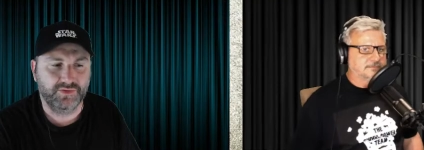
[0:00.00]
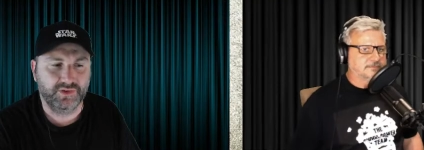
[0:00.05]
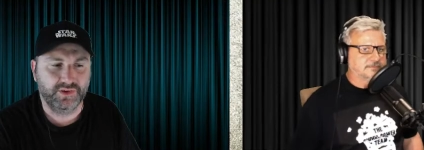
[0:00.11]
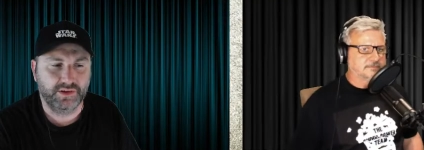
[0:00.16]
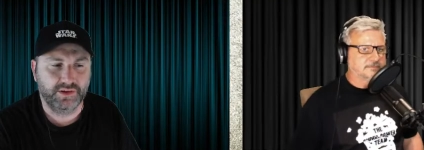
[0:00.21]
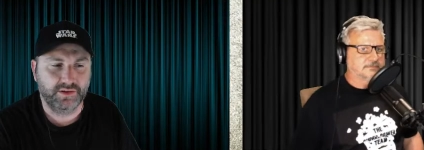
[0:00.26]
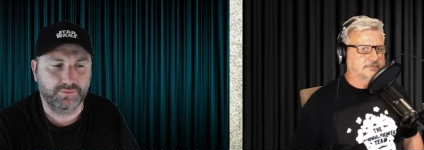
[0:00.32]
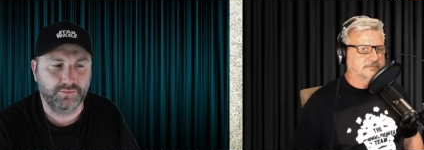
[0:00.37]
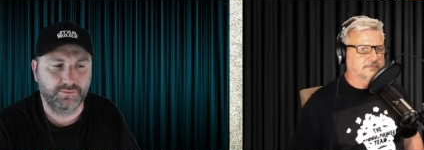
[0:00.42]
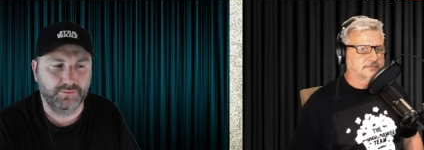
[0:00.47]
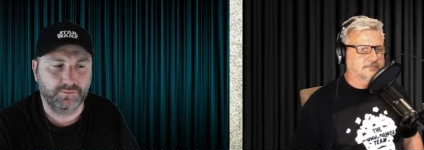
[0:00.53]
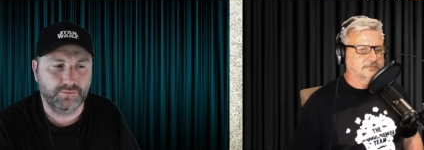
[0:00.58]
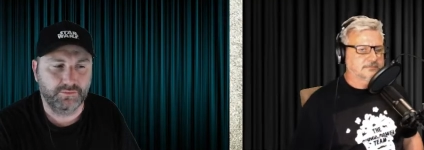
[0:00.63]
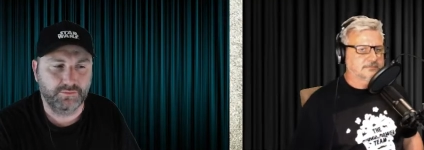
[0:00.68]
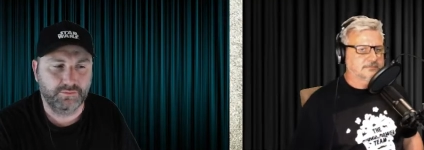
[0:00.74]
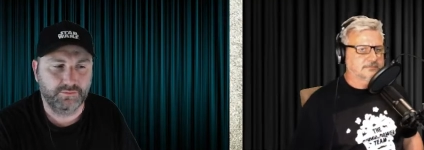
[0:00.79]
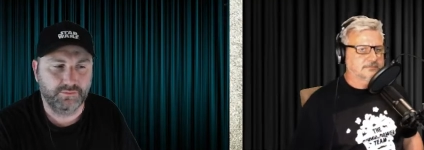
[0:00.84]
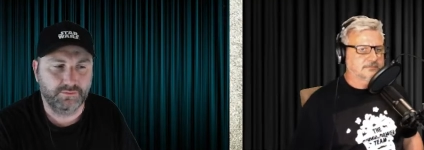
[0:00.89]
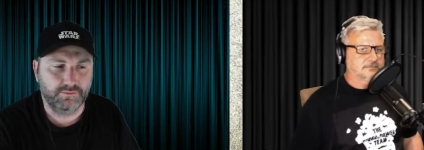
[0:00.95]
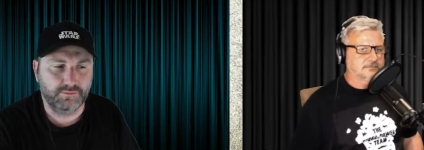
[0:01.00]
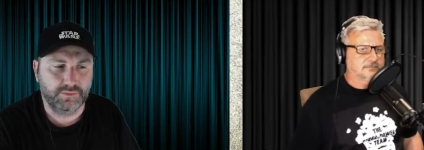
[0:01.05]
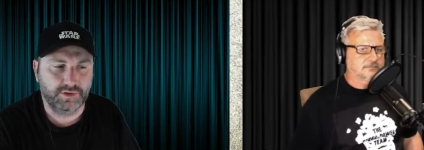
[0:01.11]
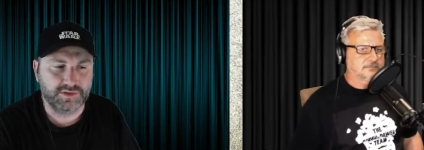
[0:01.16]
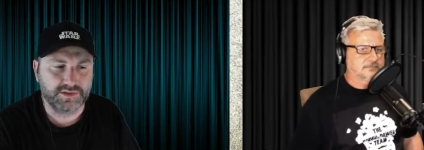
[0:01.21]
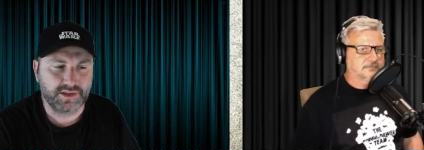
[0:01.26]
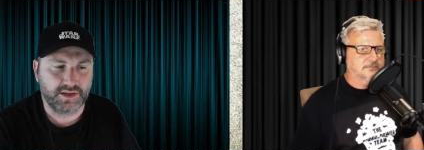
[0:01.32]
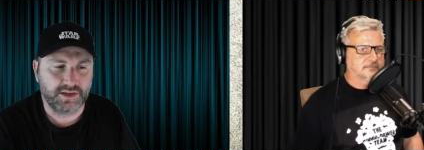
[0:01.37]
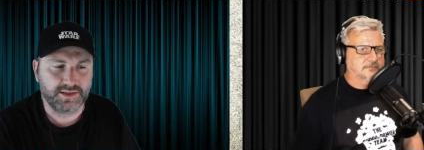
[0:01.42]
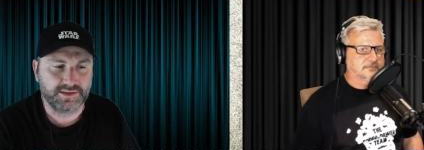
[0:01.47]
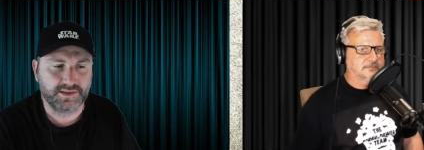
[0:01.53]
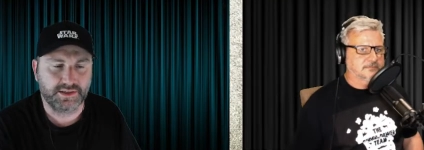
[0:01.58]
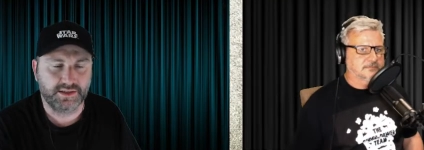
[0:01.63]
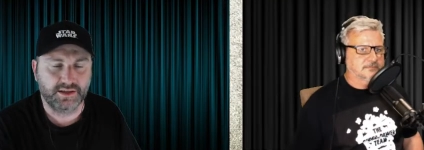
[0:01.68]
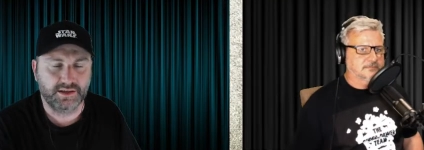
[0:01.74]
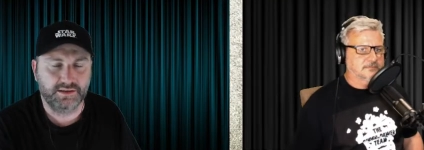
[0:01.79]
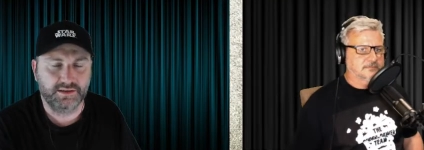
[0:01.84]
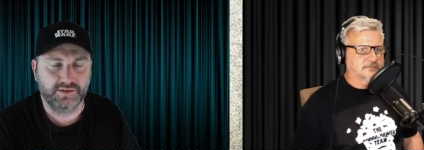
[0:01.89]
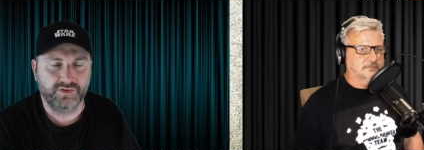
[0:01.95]
Speaker 1: in um Mos Eisley
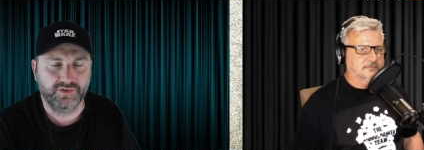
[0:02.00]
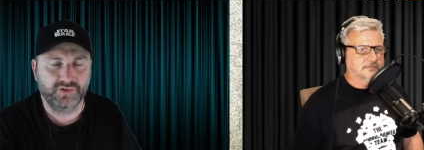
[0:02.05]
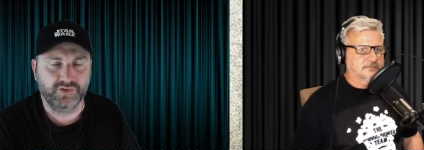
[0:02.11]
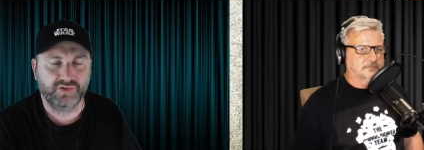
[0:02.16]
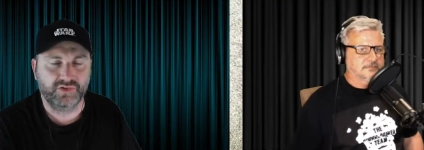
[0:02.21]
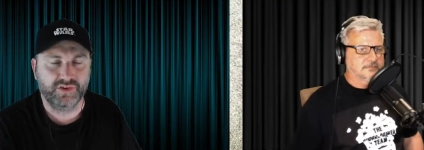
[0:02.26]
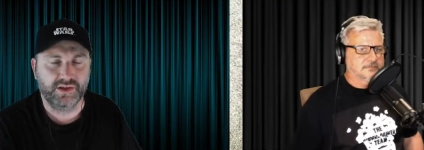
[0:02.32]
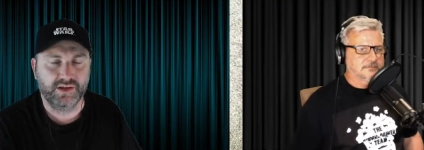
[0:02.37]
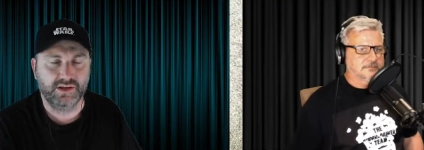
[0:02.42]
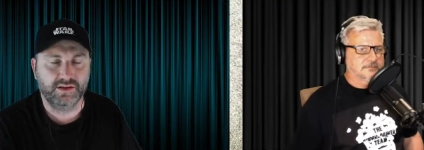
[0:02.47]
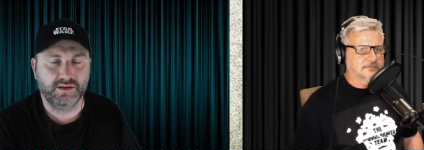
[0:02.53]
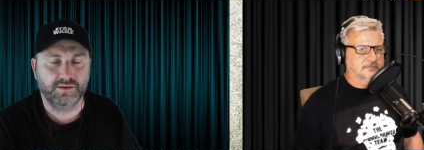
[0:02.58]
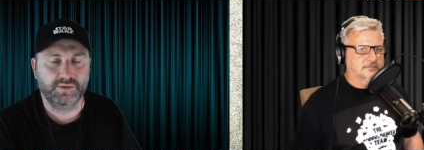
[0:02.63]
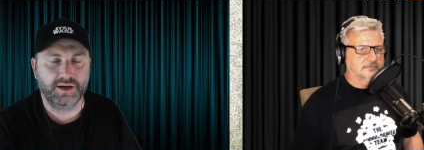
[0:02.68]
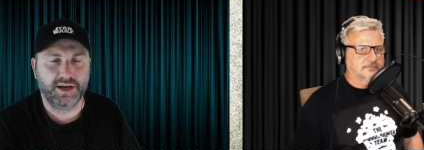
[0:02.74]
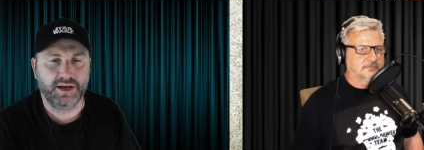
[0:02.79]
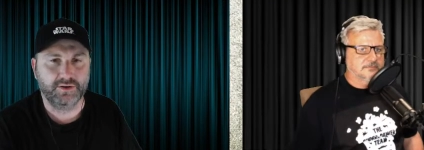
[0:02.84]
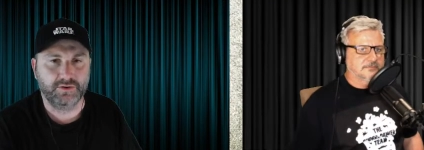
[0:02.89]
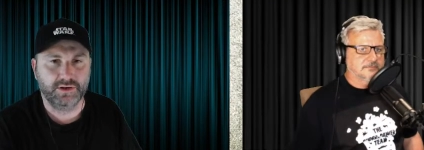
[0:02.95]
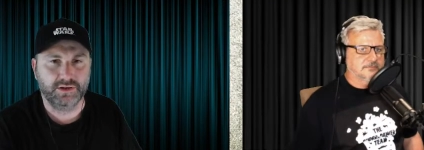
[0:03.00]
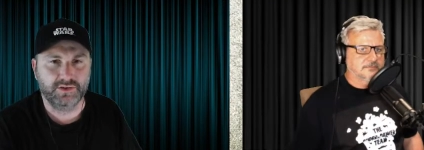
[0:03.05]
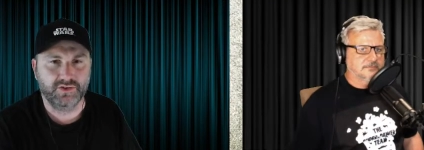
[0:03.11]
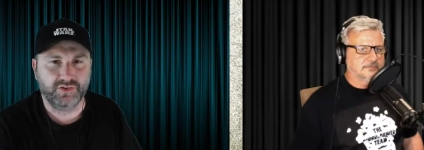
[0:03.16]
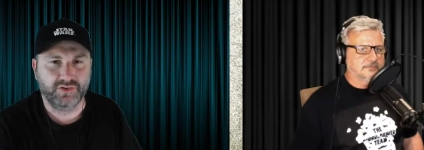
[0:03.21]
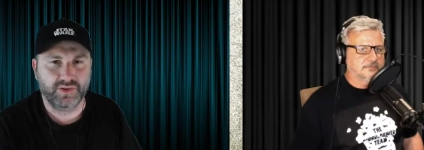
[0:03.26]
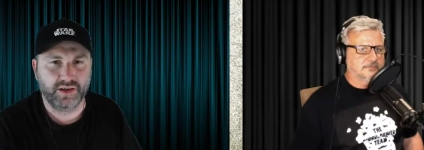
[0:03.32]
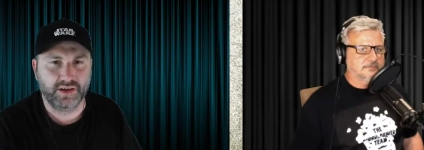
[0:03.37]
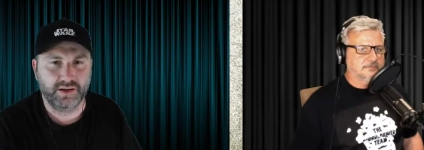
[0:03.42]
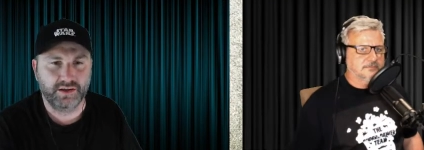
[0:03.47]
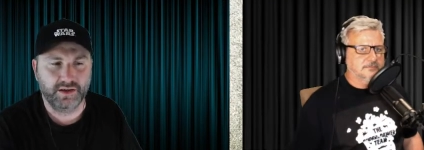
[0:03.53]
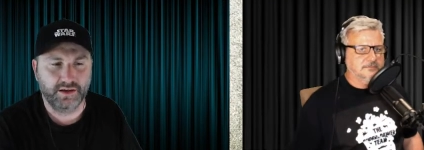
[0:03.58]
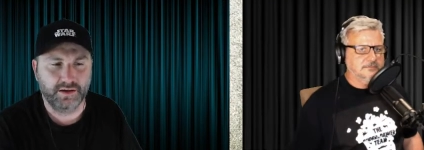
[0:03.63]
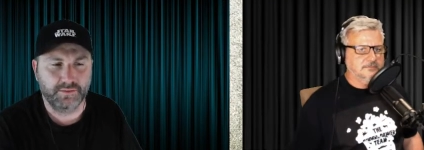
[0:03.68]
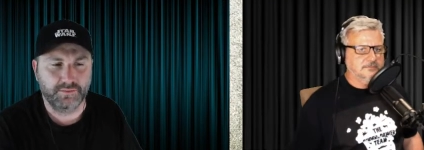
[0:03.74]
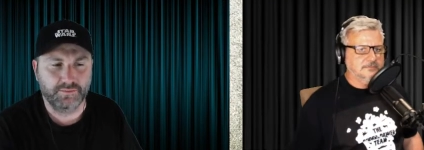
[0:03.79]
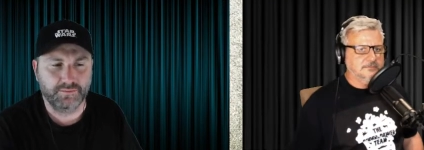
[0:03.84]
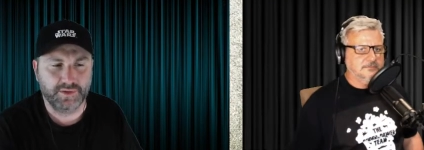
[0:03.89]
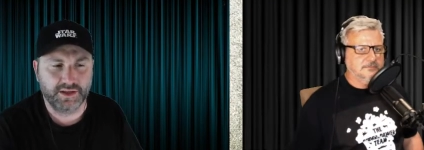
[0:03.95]
and you just see in the background you say
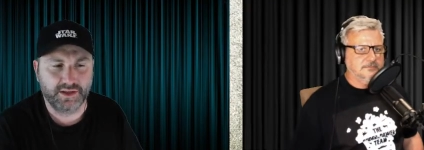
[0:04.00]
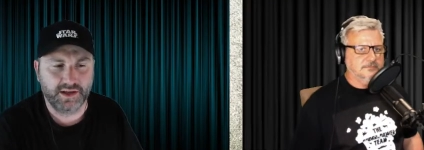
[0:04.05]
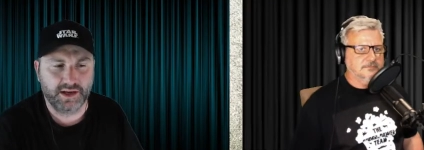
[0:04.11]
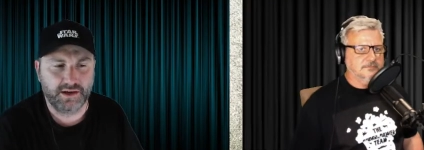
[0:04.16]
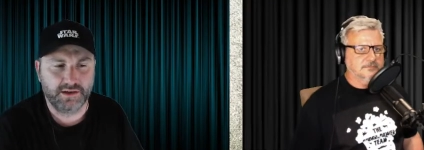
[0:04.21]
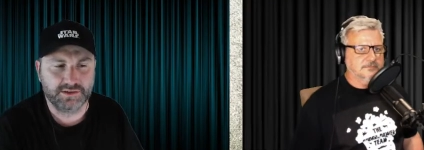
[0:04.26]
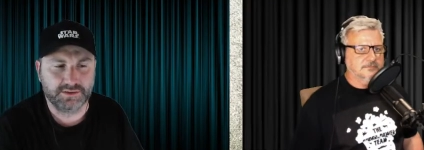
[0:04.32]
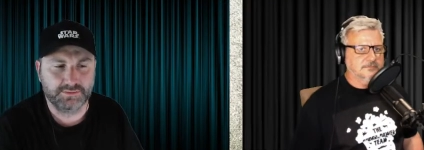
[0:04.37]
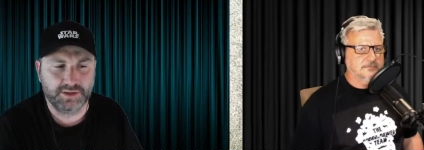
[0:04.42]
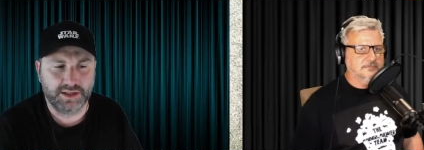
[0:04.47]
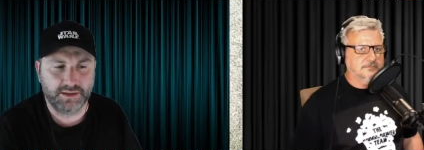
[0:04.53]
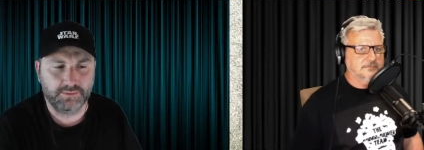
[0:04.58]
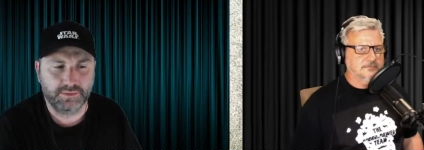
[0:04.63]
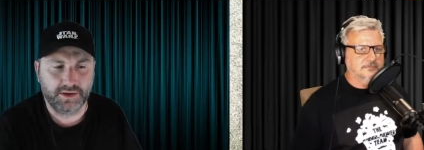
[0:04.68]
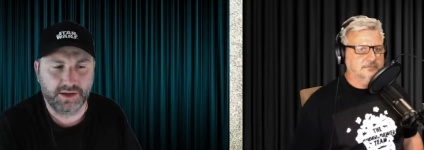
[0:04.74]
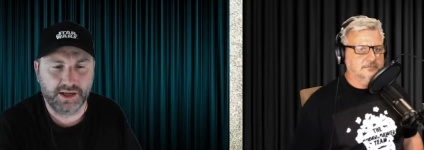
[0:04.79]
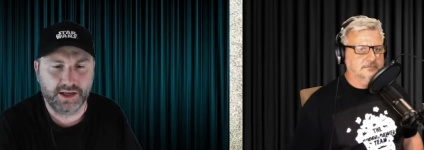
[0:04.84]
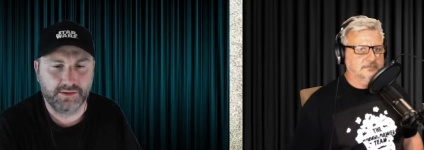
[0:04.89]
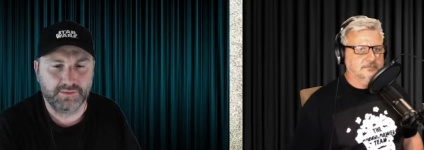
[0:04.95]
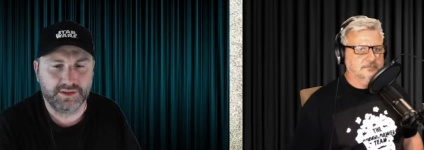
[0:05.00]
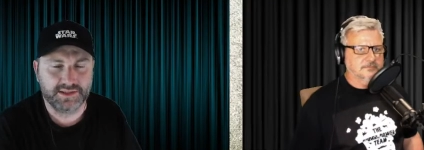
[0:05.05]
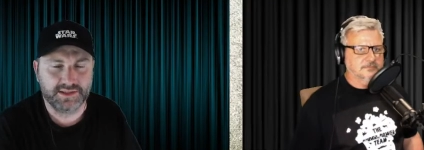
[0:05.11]
um, the character played by Amy